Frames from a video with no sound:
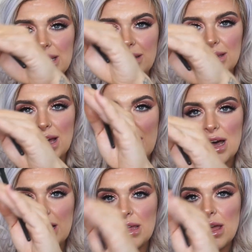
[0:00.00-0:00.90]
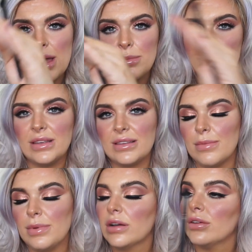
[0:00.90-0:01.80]
little guy, but this
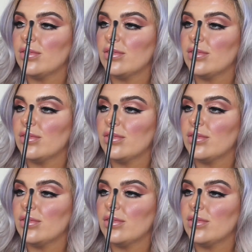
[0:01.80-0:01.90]
would be good